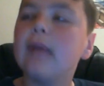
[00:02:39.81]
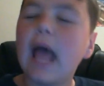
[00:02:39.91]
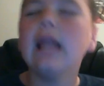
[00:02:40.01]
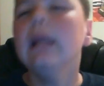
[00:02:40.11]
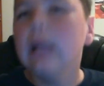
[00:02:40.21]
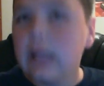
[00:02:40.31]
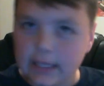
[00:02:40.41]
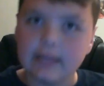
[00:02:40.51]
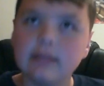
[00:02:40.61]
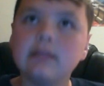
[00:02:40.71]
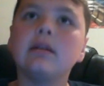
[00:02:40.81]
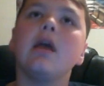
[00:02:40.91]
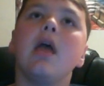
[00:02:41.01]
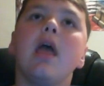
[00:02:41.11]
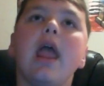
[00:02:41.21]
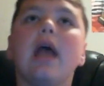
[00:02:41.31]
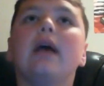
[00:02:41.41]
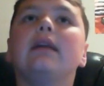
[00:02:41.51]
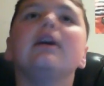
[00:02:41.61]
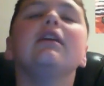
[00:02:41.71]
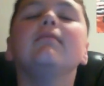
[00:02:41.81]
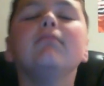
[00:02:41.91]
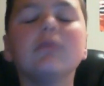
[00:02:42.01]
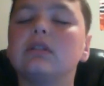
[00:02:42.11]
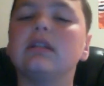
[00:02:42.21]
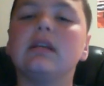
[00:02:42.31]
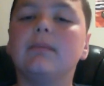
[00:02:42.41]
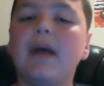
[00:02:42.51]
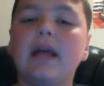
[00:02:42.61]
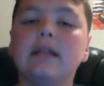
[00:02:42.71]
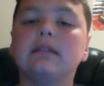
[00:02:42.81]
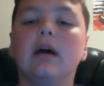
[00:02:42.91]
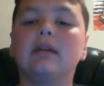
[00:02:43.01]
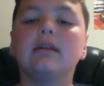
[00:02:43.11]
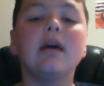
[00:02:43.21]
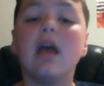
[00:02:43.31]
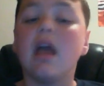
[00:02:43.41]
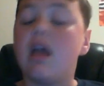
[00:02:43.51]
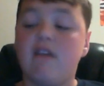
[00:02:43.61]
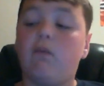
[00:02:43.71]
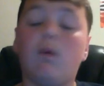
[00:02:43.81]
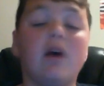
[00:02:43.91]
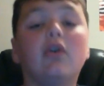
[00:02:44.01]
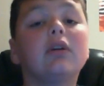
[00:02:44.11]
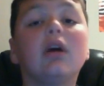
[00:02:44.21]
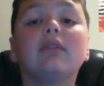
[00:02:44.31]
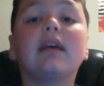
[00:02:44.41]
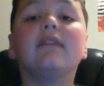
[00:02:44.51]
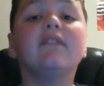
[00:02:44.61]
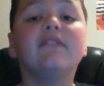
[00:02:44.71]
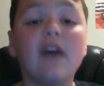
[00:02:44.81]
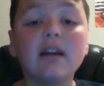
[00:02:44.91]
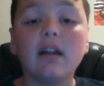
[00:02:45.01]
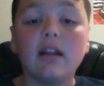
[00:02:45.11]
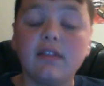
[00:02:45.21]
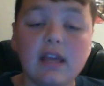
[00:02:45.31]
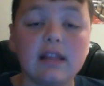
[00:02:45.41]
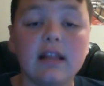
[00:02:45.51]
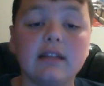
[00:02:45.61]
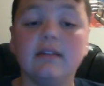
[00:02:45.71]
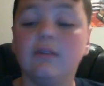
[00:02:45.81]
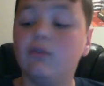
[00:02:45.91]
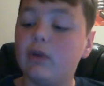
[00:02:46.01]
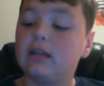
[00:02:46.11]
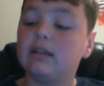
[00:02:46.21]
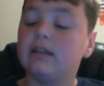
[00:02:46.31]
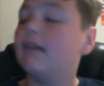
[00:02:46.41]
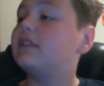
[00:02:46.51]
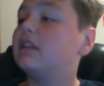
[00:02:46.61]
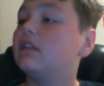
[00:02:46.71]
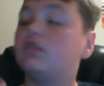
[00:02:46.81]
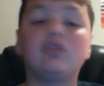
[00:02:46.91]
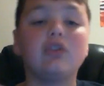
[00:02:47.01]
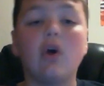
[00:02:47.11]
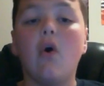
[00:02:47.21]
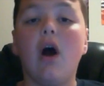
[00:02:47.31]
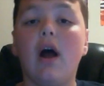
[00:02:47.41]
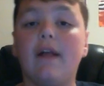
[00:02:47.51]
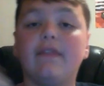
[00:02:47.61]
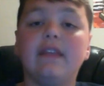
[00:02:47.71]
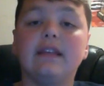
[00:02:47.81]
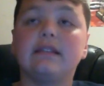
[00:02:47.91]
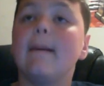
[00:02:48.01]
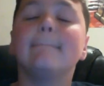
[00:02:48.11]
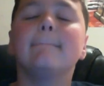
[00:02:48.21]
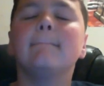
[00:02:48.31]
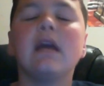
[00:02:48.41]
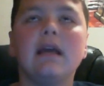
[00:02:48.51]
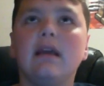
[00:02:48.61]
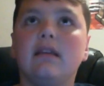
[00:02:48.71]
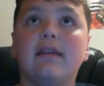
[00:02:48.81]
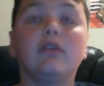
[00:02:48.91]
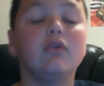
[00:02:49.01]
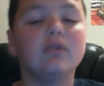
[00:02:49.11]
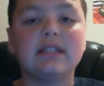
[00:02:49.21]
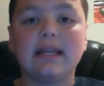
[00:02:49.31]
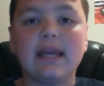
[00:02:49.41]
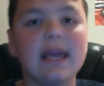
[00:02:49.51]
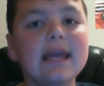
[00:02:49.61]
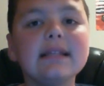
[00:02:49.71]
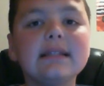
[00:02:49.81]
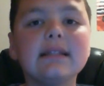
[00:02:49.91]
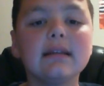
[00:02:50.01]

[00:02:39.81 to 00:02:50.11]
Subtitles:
At least, and it mostly depends on whether or not I can find anything that's weird enough to show on this amazing new series.